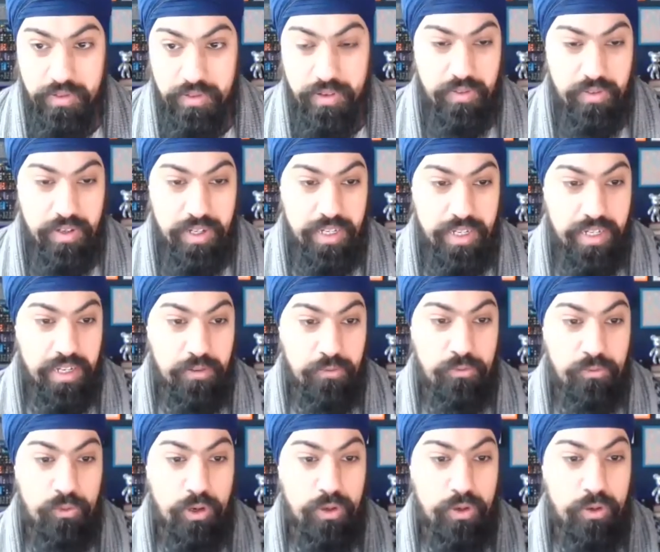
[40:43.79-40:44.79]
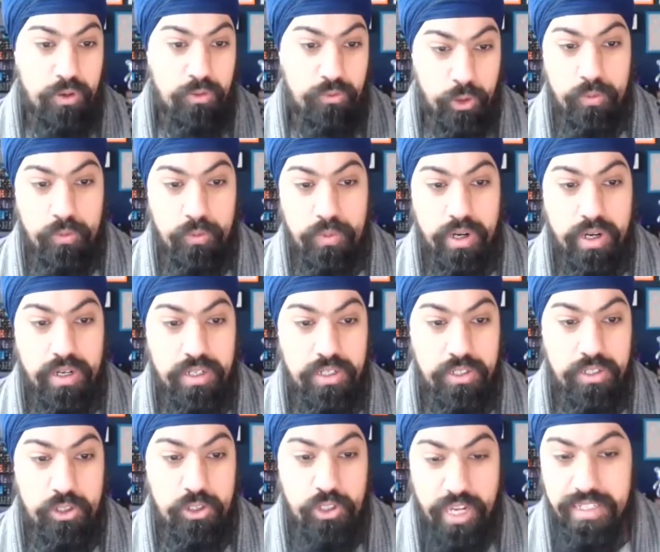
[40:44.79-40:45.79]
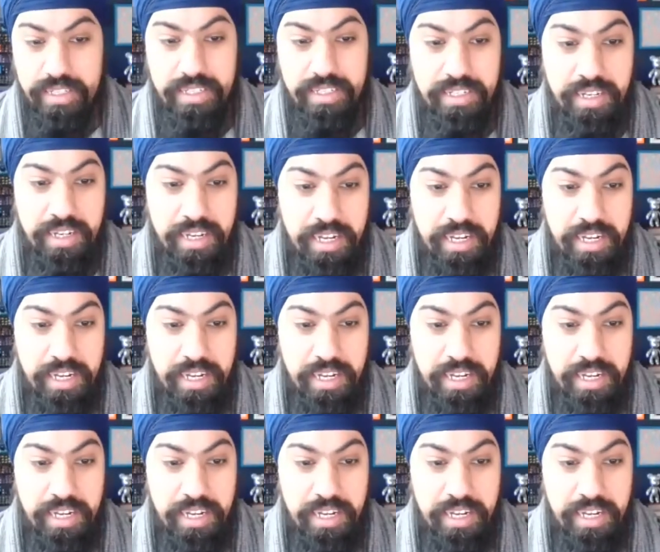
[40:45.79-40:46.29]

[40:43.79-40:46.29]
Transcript: of a robot cellist